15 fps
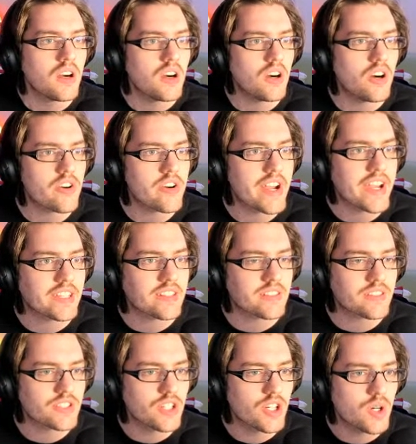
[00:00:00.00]
All right.
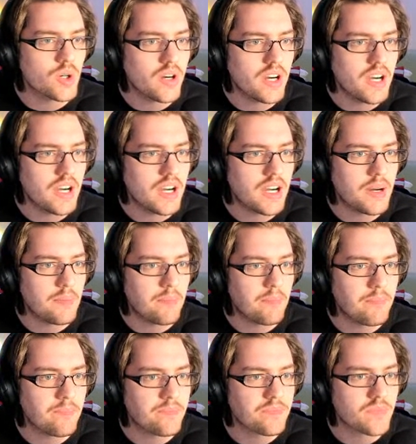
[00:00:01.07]
So
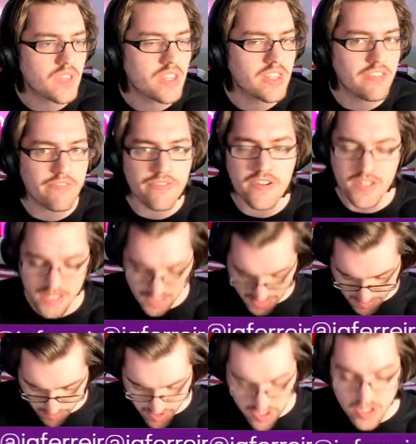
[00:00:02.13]
the first thing
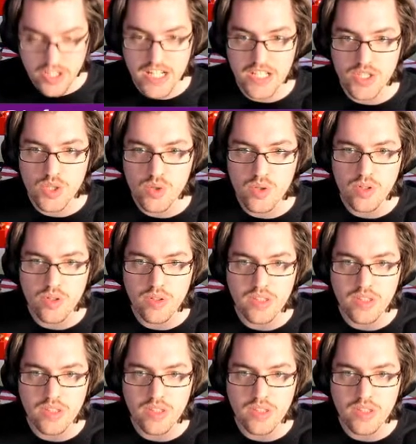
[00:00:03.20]
that we are gonna do